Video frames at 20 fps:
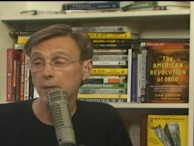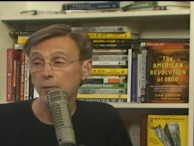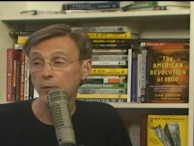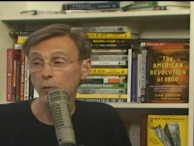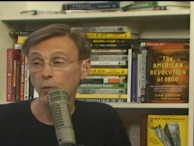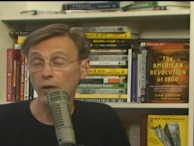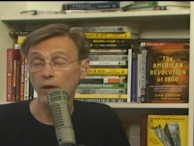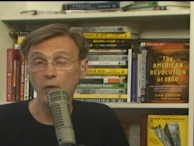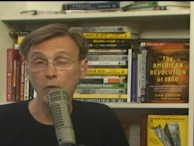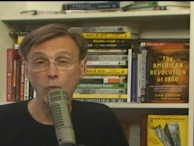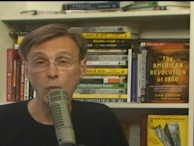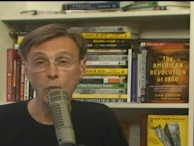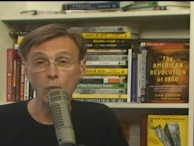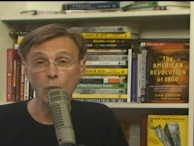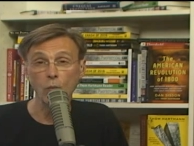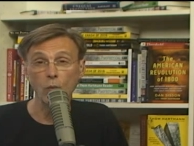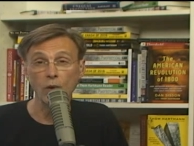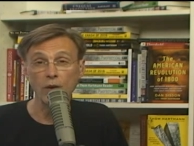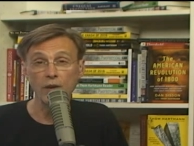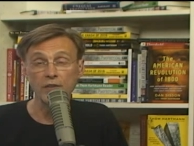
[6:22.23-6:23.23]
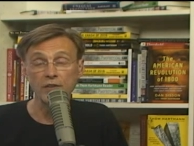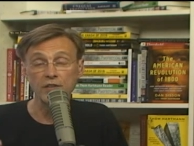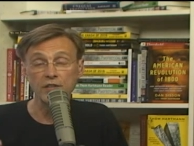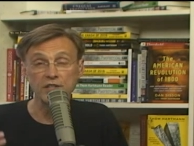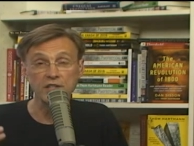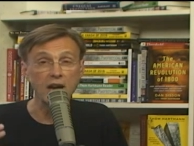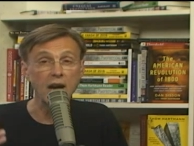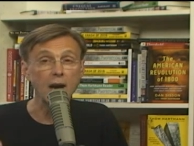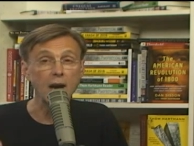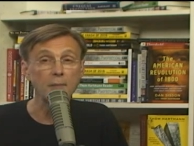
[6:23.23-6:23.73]
when when the
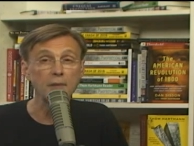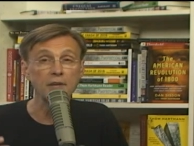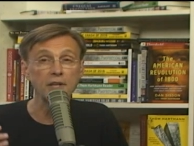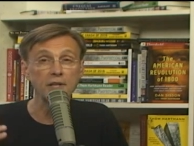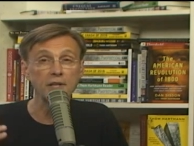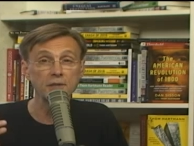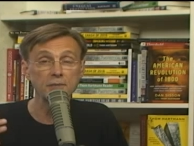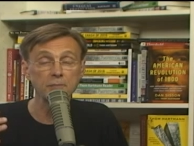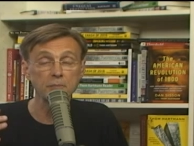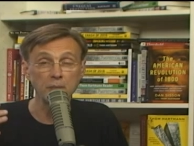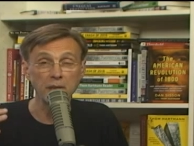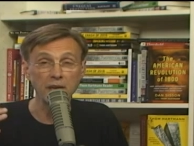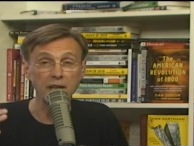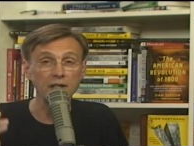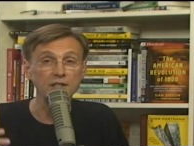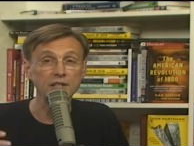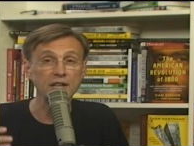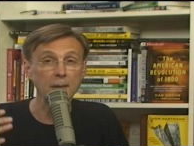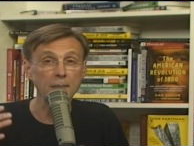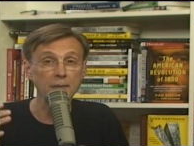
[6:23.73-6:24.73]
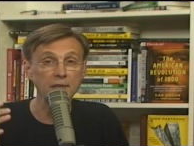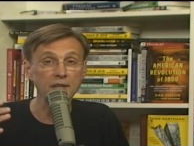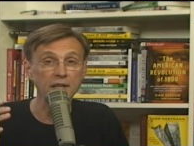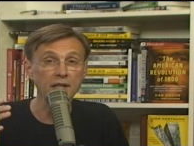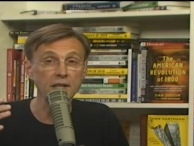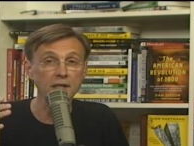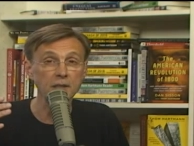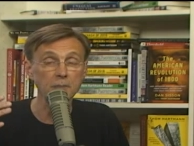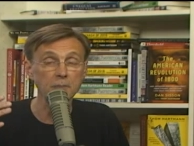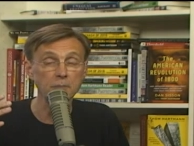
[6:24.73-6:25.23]
dominant,
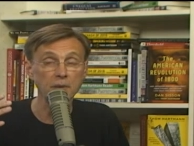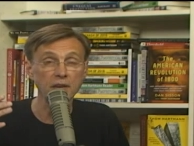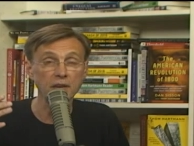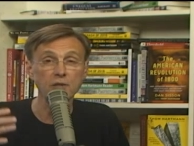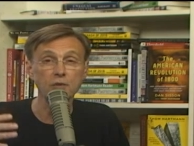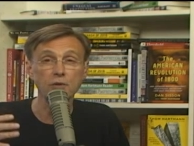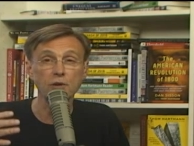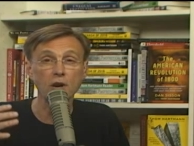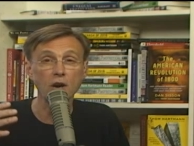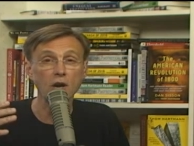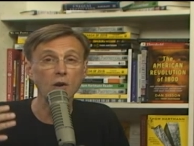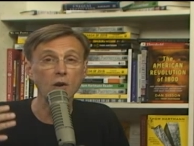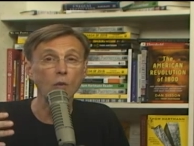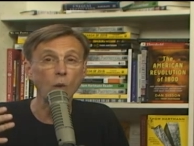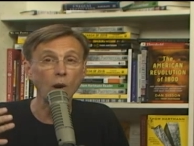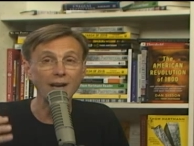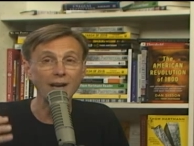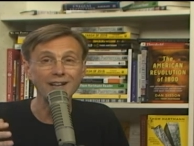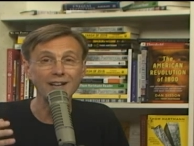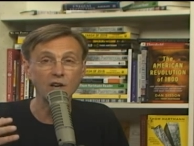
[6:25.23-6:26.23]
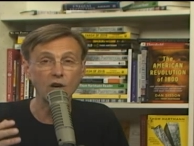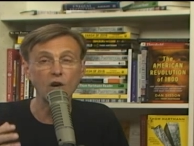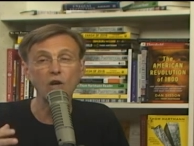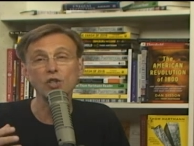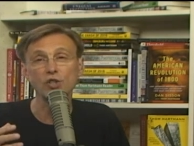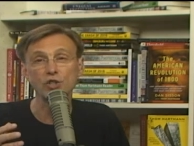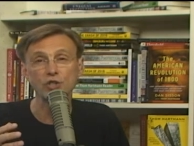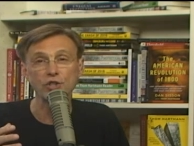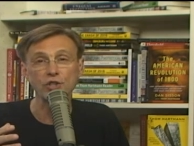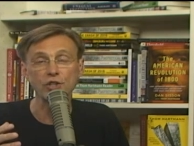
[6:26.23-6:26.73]
male-dominated, patriarchal white
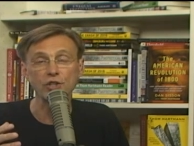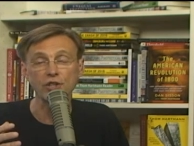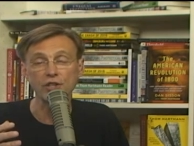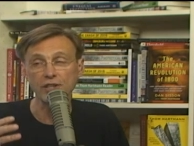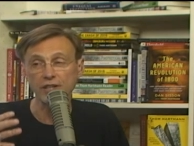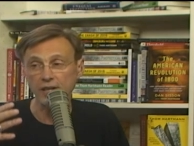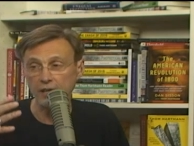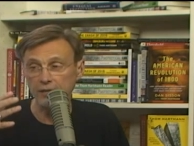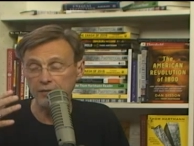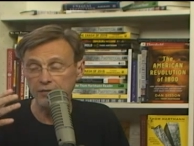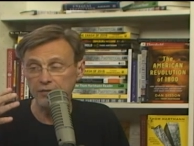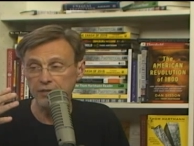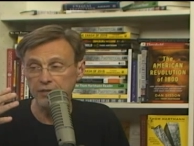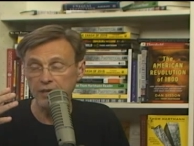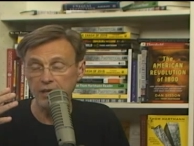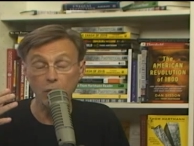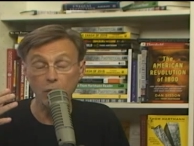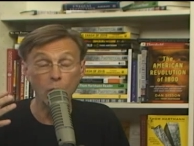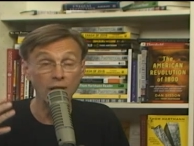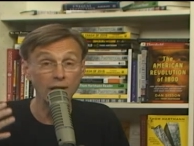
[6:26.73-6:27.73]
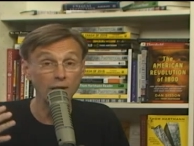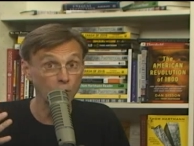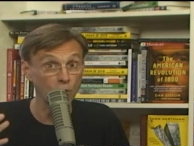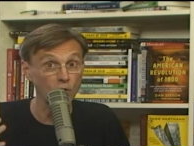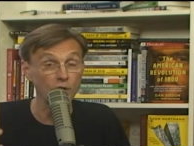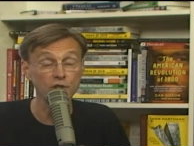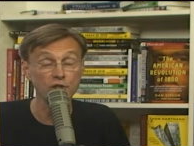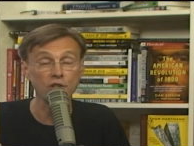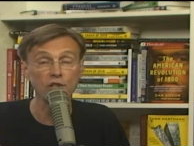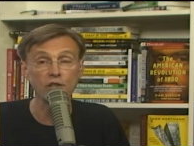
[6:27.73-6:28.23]
culture, of uh, white
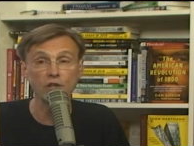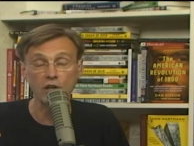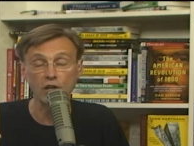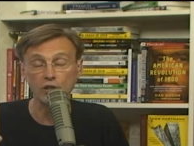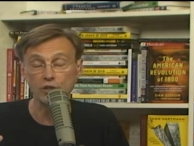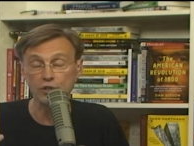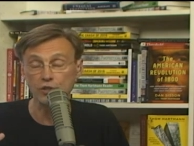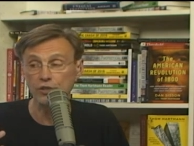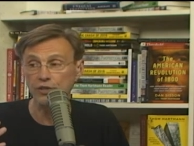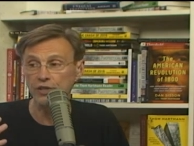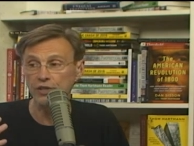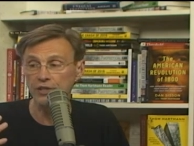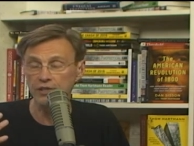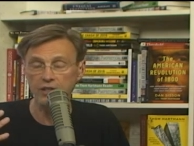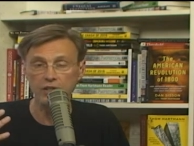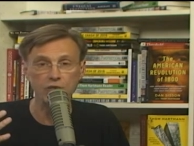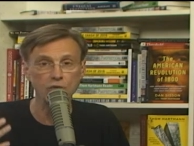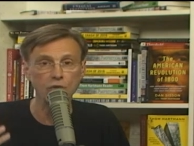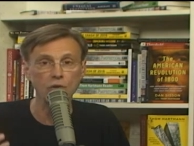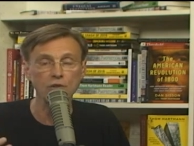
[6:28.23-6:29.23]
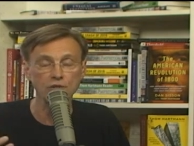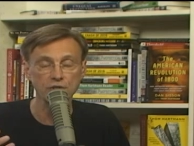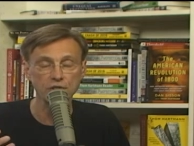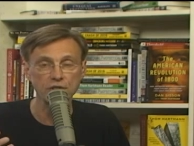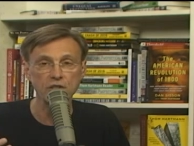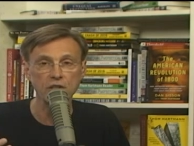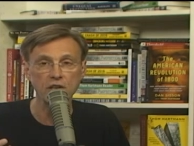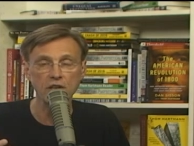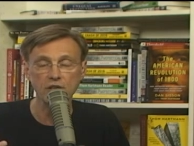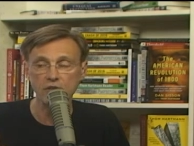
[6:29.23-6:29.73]
Christian culture that controls
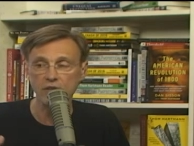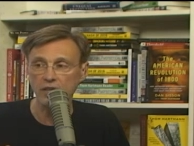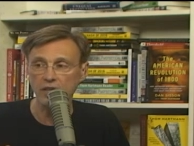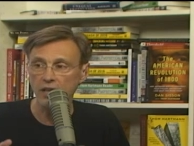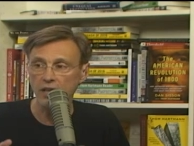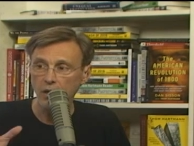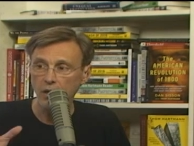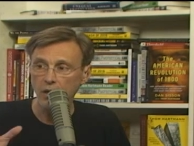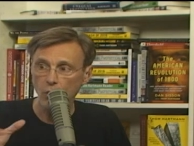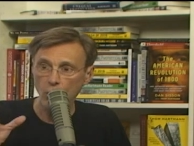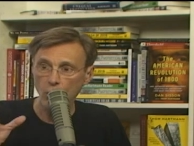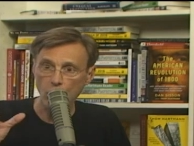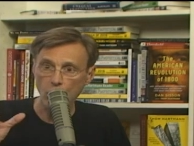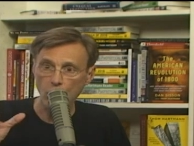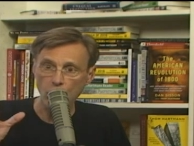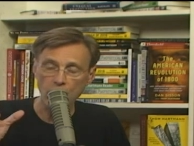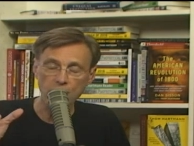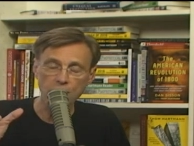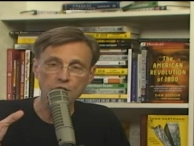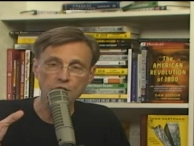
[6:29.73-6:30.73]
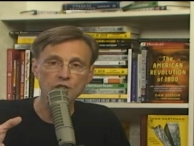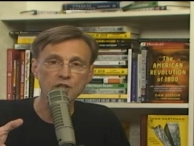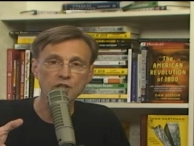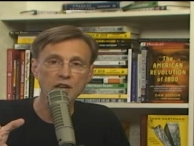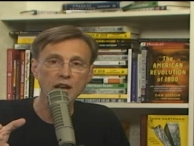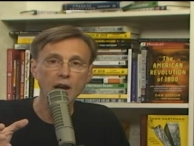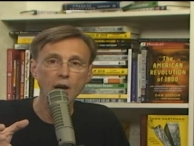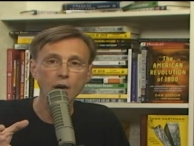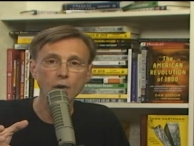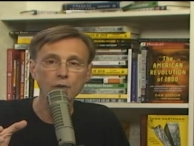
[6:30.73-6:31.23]
this country,
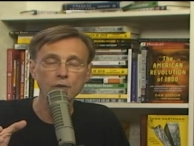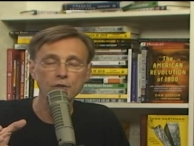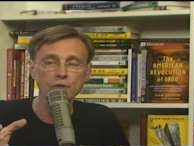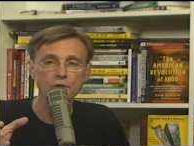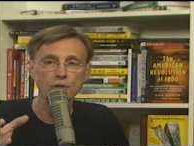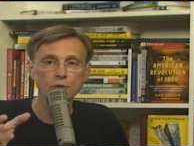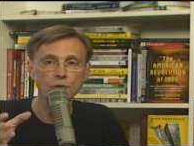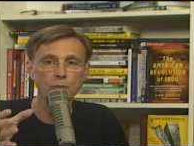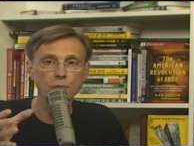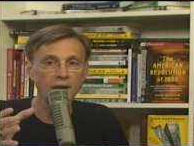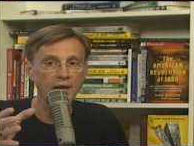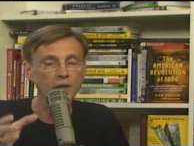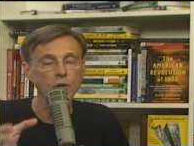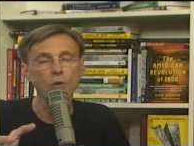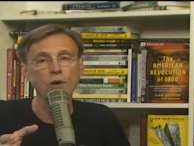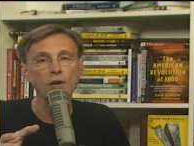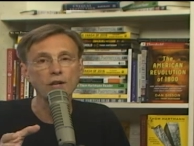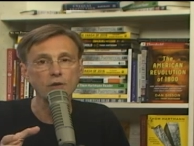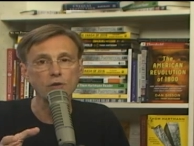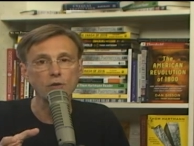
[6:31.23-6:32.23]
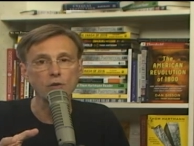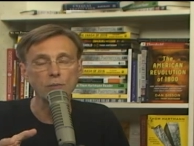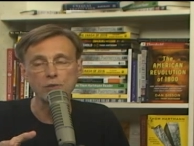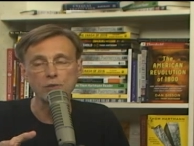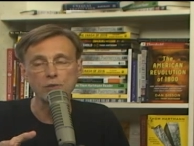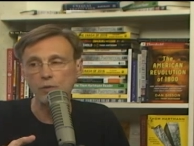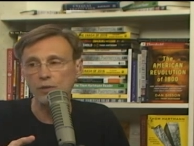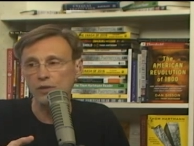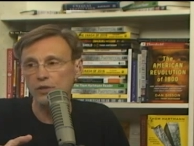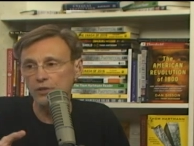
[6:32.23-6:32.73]
reaches out to minority
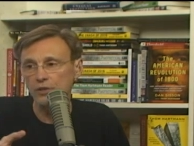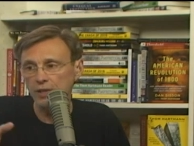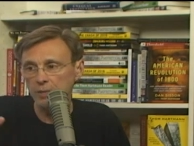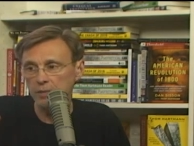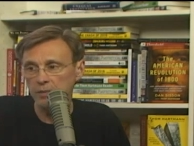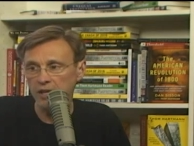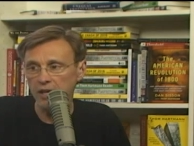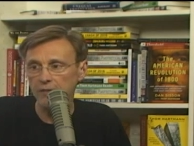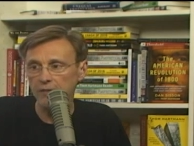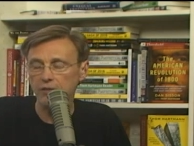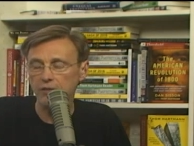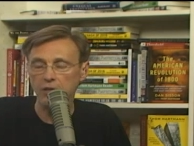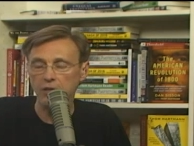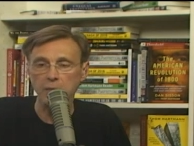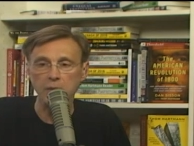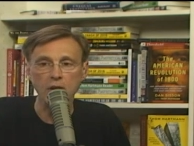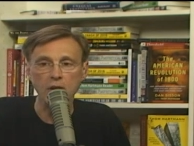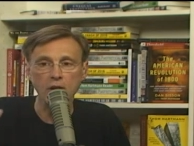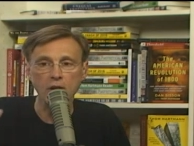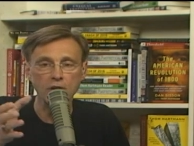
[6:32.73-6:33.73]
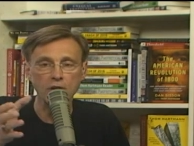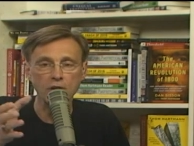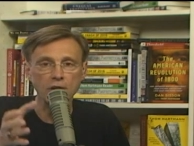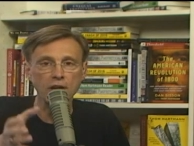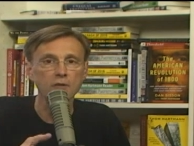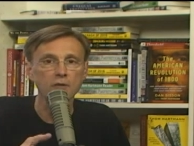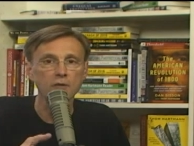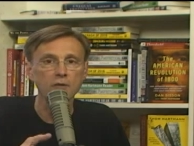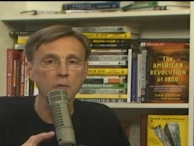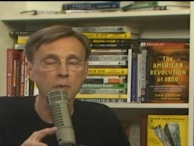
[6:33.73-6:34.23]
groups, whether they be African-American or
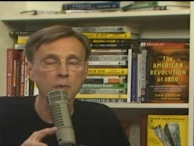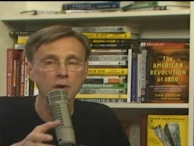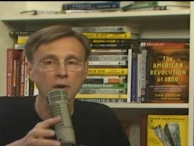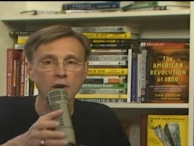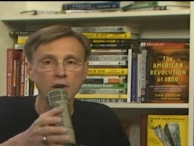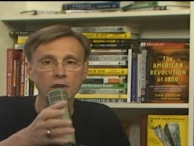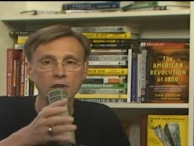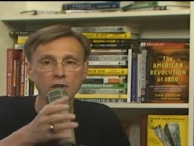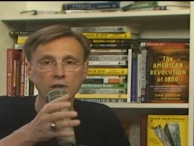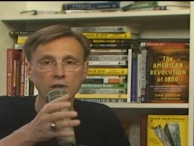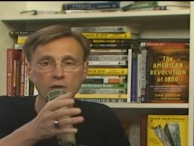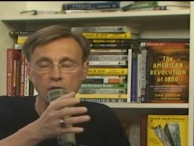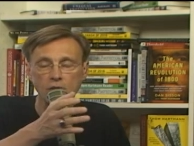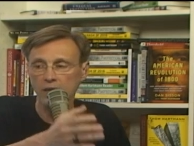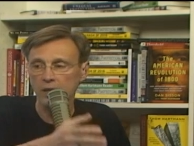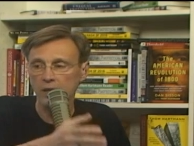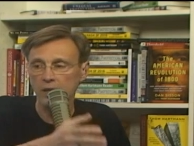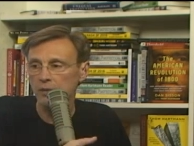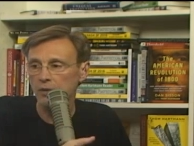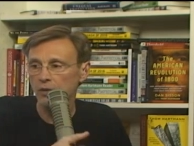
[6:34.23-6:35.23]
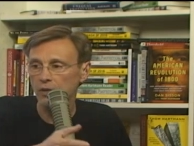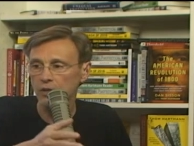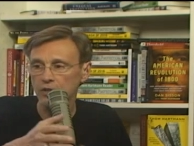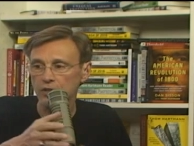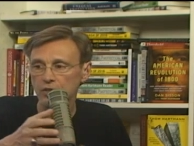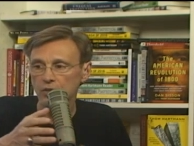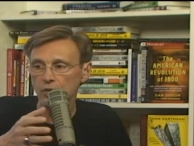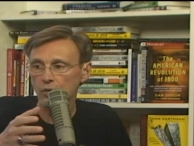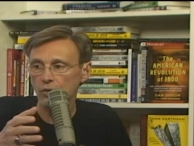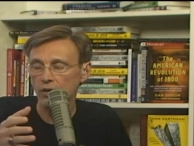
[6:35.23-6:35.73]
Native American or
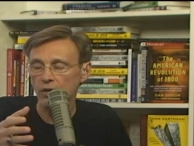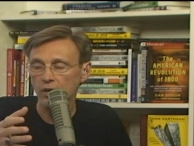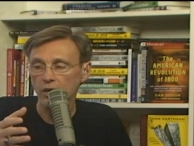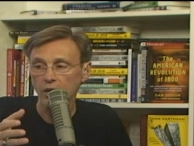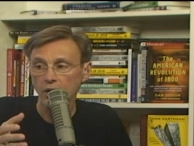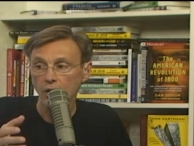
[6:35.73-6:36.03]
immigrants or,